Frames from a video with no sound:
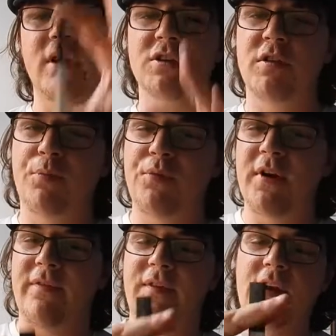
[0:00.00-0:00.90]
So
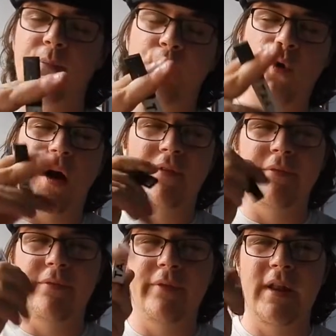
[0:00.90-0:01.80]
pretty thin, quite
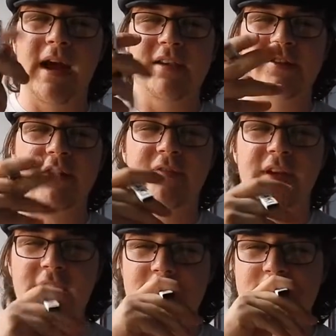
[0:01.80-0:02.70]
nice on your
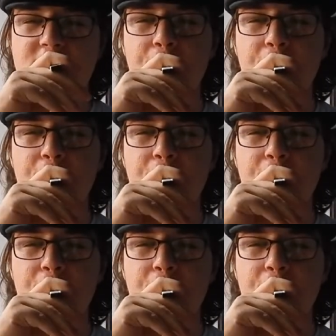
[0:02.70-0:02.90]
fingers.